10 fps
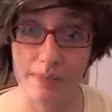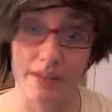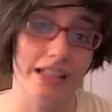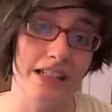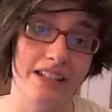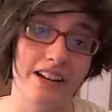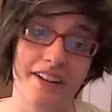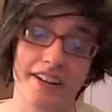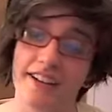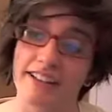He
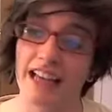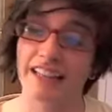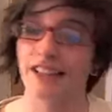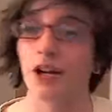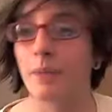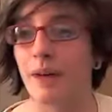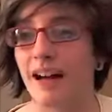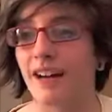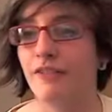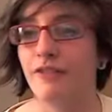gets up
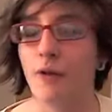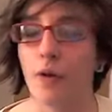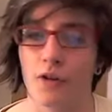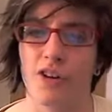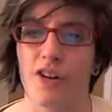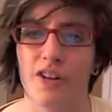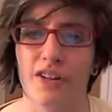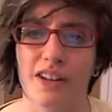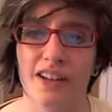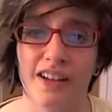at 4 o'clock